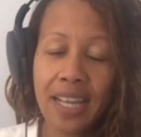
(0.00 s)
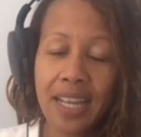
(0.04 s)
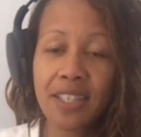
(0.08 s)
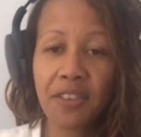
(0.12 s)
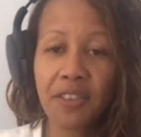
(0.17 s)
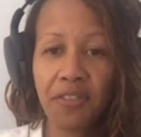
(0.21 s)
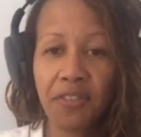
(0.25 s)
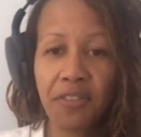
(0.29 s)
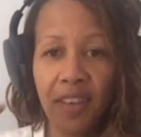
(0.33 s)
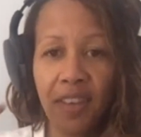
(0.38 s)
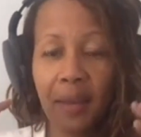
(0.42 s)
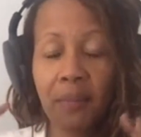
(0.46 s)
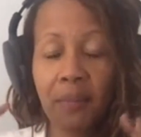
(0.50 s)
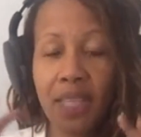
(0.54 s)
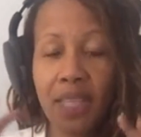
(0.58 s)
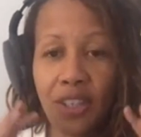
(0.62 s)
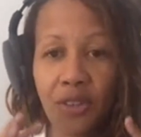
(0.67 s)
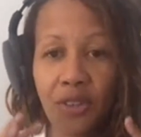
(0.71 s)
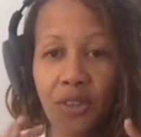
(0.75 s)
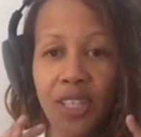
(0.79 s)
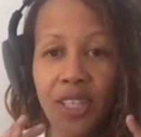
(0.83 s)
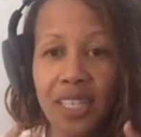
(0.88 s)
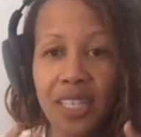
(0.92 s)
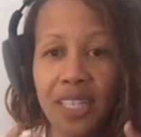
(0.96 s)
as a
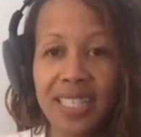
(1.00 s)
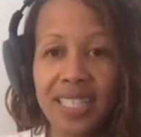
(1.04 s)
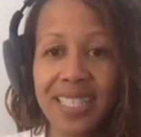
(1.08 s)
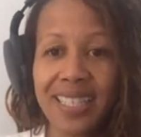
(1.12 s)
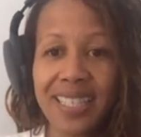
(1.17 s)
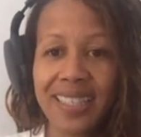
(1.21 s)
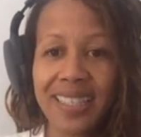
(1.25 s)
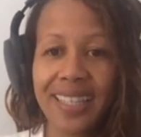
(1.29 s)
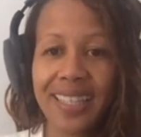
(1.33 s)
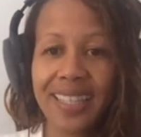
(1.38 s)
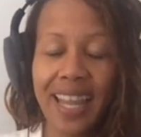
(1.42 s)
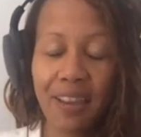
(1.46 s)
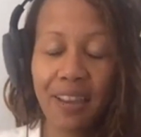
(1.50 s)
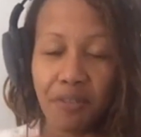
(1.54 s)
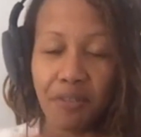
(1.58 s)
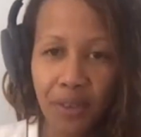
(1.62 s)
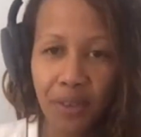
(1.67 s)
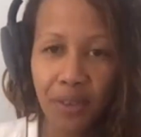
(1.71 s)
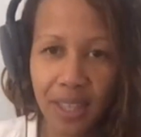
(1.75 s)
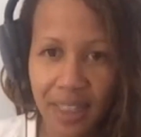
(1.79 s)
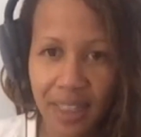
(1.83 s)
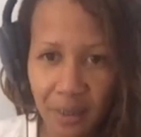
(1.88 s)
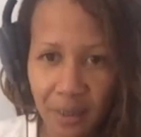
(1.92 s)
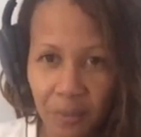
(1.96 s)
family unit,
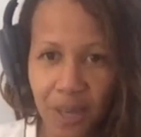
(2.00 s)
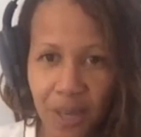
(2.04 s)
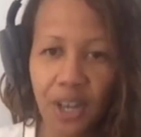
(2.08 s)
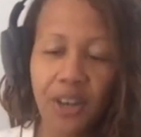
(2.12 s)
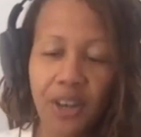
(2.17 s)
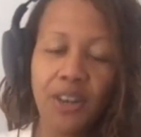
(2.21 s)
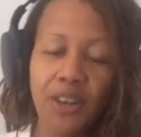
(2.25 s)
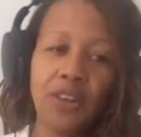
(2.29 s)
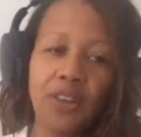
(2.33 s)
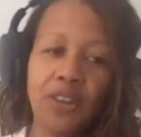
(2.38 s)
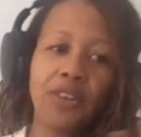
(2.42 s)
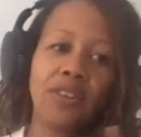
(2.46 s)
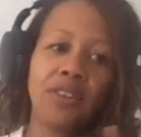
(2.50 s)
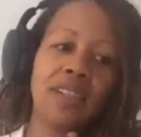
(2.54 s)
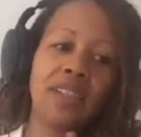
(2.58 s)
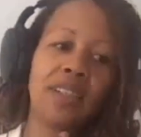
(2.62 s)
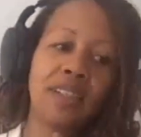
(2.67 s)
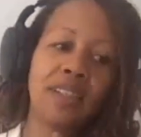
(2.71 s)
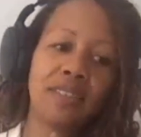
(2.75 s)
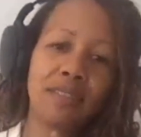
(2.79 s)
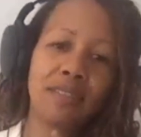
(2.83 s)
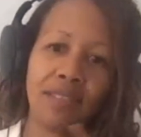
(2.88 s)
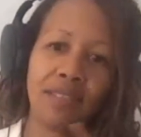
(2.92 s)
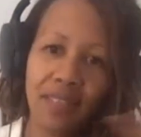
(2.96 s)
everything we own,
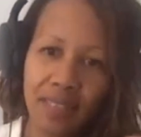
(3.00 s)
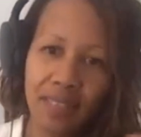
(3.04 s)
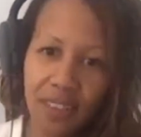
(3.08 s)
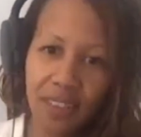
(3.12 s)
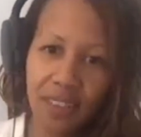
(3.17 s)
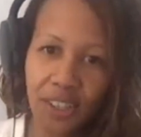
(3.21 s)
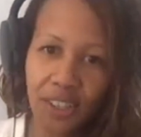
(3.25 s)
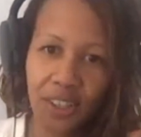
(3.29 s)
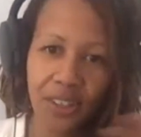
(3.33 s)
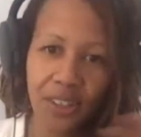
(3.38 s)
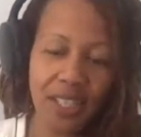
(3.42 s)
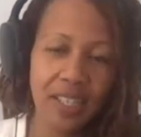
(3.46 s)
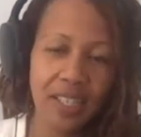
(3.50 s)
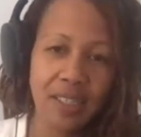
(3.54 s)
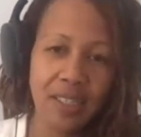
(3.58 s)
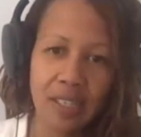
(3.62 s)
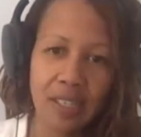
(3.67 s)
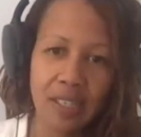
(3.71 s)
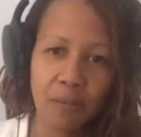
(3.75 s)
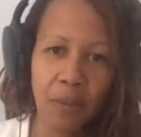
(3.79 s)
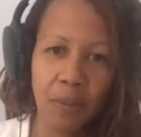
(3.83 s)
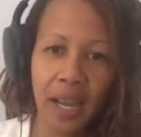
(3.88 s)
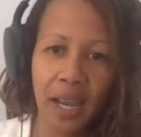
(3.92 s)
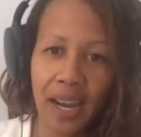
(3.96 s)
you know,
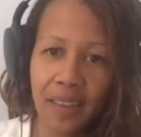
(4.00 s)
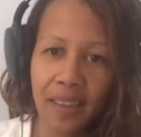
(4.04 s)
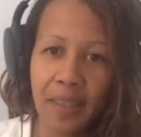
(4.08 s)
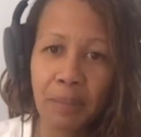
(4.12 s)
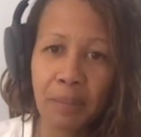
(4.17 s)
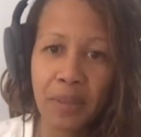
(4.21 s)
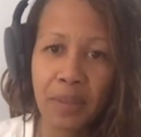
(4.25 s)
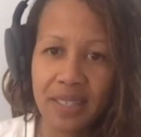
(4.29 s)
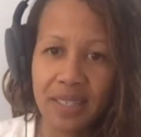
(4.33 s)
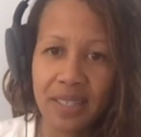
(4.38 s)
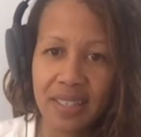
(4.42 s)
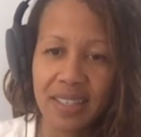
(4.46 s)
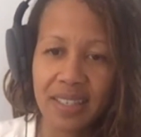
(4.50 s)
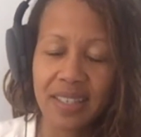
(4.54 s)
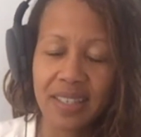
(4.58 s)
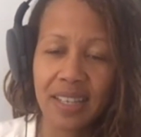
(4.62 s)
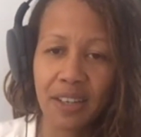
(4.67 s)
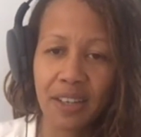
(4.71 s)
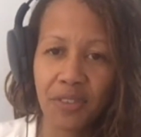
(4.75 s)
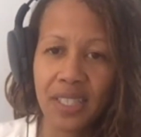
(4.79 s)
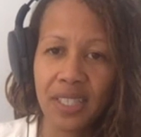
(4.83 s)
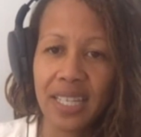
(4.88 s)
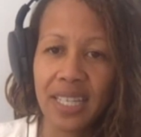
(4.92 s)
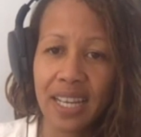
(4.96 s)
is behind the business. And
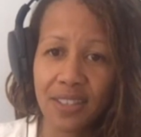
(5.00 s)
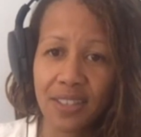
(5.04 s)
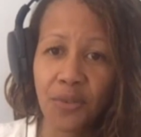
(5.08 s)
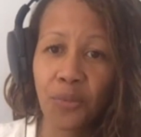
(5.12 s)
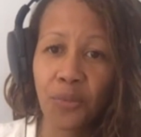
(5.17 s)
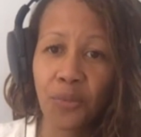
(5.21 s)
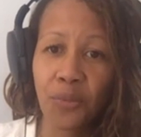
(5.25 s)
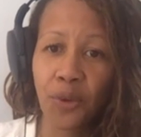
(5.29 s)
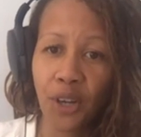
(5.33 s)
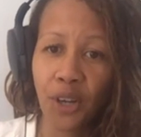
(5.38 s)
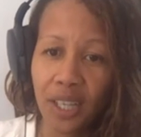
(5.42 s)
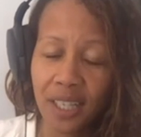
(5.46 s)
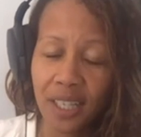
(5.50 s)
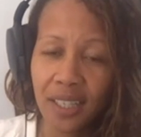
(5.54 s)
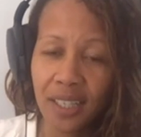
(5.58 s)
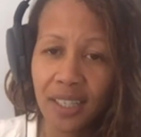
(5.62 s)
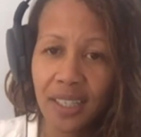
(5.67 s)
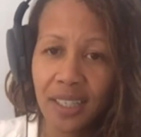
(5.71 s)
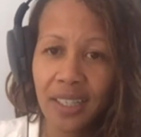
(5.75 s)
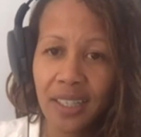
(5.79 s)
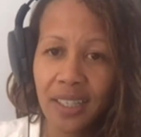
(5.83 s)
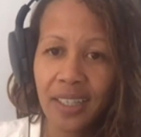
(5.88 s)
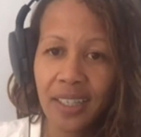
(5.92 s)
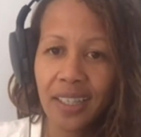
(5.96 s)
if it doesn't work
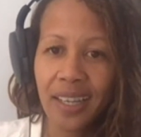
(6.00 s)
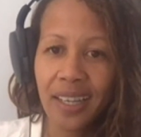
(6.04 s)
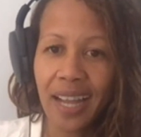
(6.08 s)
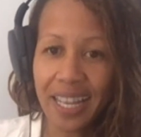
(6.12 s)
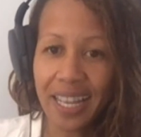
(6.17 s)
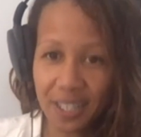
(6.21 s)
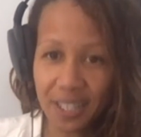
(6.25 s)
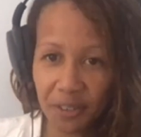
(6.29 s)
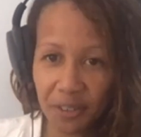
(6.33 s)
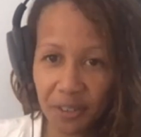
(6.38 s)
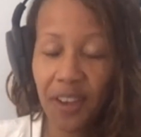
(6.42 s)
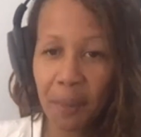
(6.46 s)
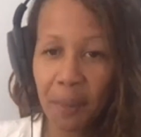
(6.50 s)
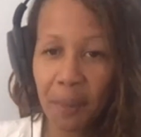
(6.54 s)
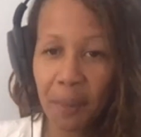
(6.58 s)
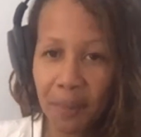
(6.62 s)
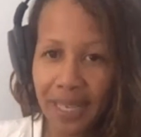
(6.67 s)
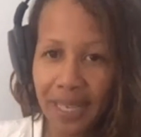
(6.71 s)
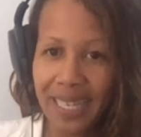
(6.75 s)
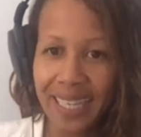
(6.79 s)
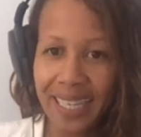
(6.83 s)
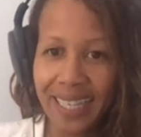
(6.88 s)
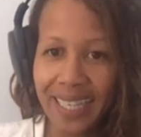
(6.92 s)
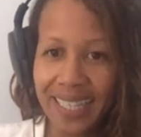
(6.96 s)
as a
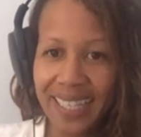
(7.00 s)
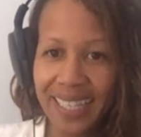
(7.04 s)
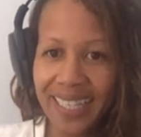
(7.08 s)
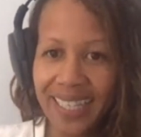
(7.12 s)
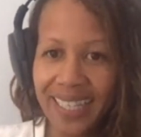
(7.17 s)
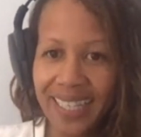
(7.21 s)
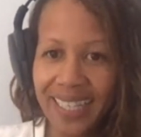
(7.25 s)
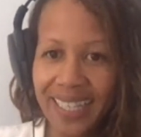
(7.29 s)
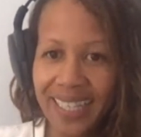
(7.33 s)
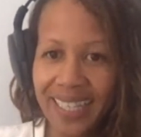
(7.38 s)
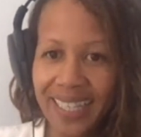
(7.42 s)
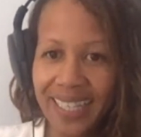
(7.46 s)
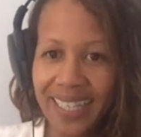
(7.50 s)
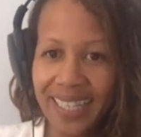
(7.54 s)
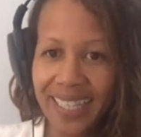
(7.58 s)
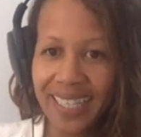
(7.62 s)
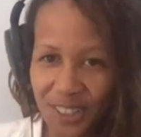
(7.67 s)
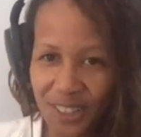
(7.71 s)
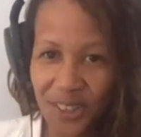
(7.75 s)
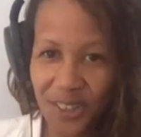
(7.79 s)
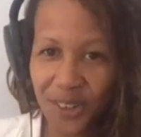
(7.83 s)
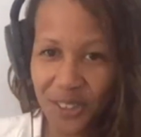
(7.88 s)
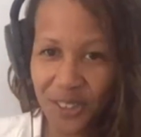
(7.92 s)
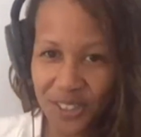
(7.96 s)
family, you
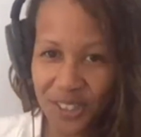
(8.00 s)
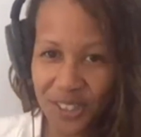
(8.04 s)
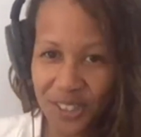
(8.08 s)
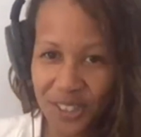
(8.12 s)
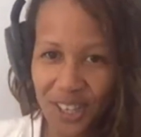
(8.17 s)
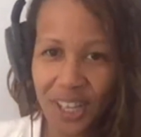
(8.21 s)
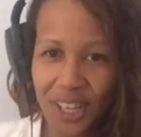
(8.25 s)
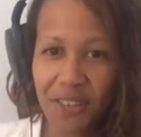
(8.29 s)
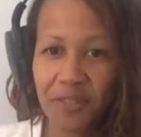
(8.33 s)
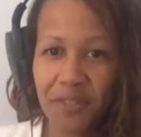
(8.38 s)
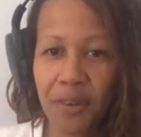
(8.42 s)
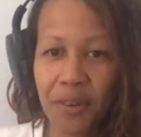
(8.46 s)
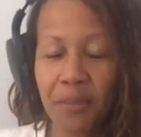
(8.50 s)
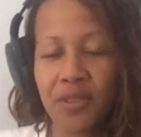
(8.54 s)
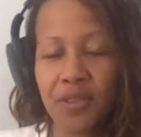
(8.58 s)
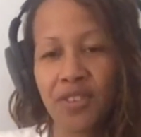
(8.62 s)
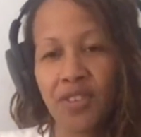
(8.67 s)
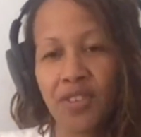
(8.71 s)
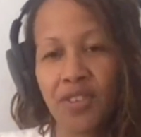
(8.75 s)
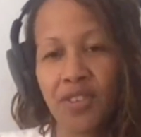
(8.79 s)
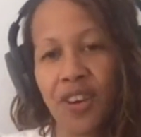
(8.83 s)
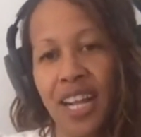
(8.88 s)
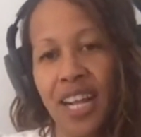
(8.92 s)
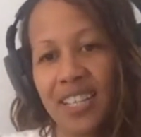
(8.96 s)
know, you're starting from
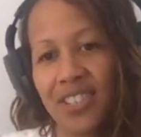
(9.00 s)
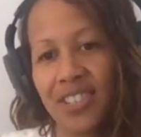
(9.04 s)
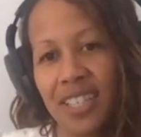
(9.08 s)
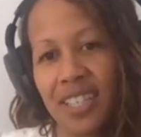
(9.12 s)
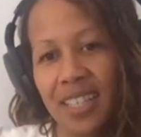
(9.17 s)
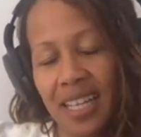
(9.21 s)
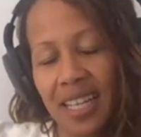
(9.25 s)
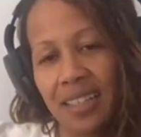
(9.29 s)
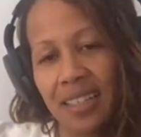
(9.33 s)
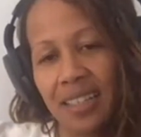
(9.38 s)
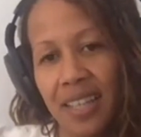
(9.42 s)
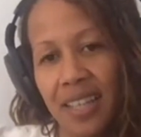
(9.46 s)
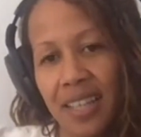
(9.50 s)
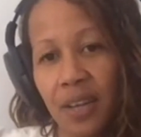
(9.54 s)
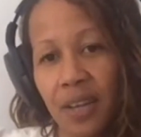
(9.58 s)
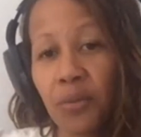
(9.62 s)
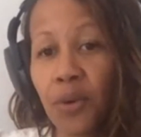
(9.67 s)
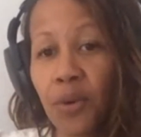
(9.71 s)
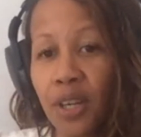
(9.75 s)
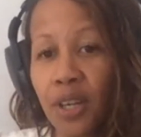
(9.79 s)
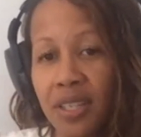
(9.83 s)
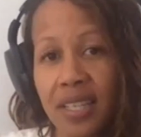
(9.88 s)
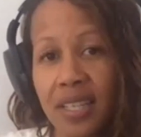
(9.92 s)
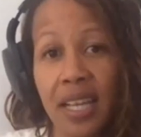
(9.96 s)
scratch
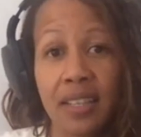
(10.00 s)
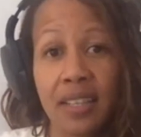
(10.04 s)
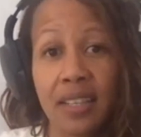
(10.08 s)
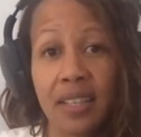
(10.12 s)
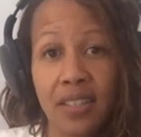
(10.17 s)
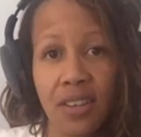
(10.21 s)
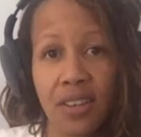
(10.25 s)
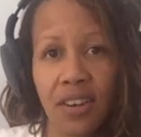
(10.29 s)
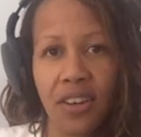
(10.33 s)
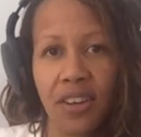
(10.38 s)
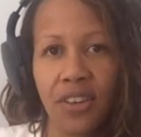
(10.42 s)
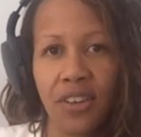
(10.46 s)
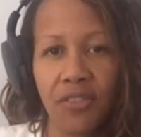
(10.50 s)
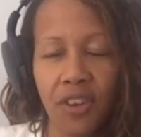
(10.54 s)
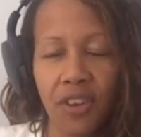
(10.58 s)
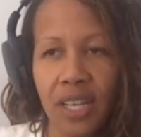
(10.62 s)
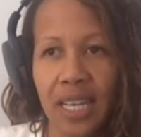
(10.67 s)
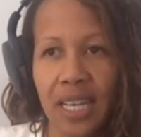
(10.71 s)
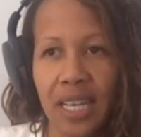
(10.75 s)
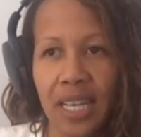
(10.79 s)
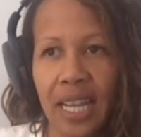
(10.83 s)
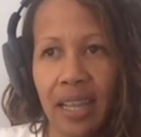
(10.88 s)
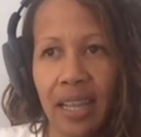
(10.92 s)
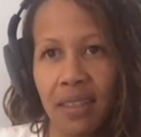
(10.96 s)
and worst case scenario, you've
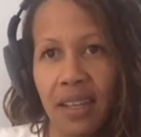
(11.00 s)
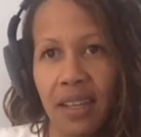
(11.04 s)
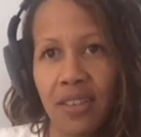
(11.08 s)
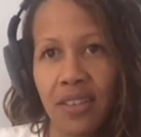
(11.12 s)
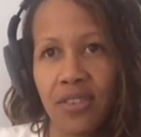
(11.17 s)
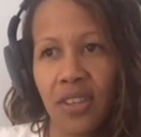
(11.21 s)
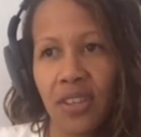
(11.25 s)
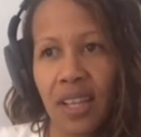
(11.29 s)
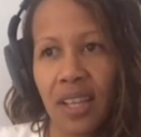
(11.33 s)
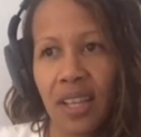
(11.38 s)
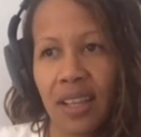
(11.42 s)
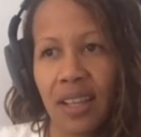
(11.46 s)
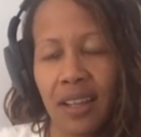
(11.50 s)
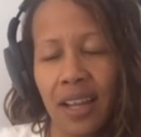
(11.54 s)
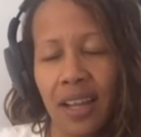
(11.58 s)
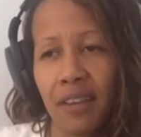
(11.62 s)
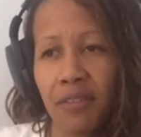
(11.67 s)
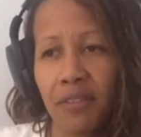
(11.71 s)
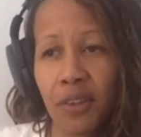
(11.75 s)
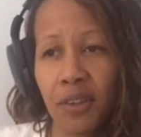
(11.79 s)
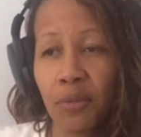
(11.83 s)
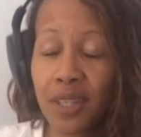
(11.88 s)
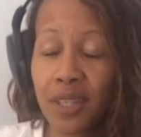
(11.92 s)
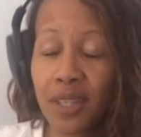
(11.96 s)
got nothing. So kind
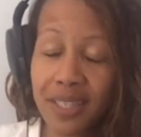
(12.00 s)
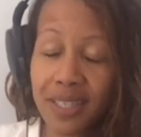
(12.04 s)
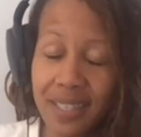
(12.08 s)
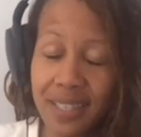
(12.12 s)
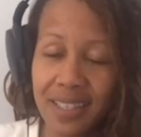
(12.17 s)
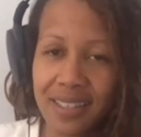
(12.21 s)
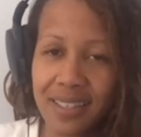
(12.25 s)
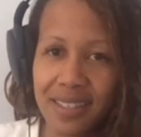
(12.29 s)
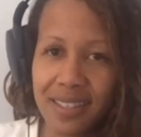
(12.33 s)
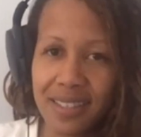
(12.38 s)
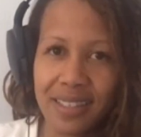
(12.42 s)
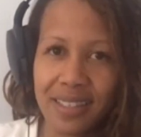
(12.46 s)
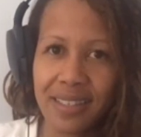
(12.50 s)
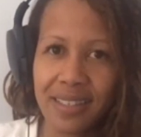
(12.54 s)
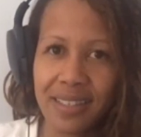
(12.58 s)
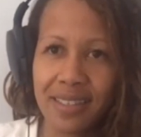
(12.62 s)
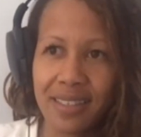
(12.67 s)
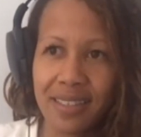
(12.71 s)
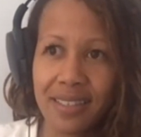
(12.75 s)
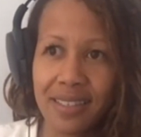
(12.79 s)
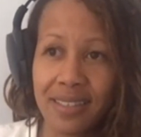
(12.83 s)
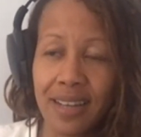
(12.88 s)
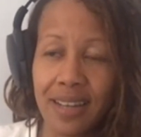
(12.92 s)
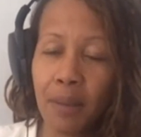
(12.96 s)
of the risk
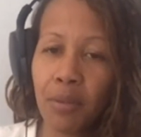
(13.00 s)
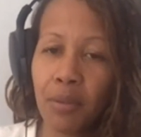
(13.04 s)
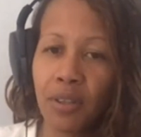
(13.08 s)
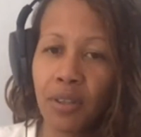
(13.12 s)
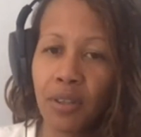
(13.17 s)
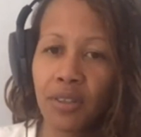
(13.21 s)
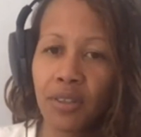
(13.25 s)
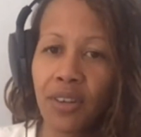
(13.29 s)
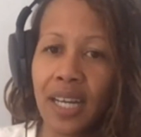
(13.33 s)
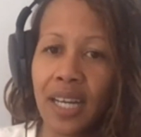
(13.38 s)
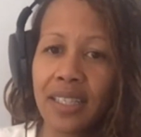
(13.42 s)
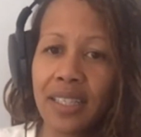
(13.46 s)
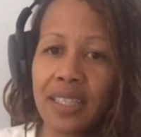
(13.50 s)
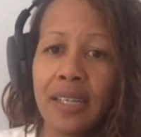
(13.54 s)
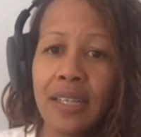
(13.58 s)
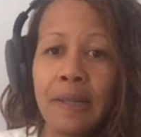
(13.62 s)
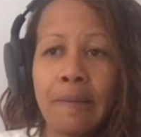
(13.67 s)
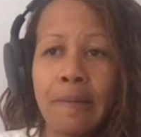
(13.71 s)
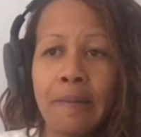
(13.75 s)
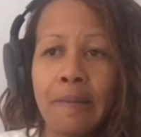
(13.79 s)
is doubled, right?